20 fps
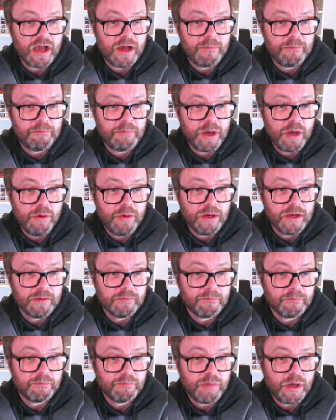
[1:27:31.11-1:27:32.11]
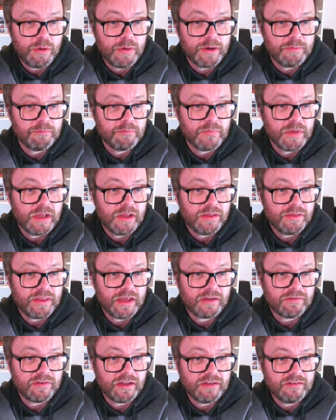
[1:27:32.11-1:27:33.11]
poem,
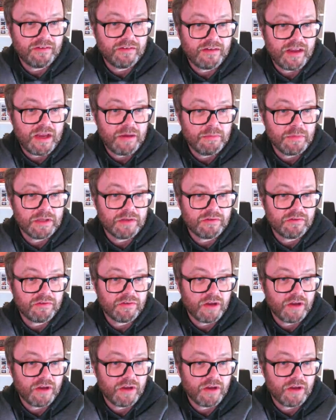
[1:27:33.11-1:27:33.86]
That's Entertainment.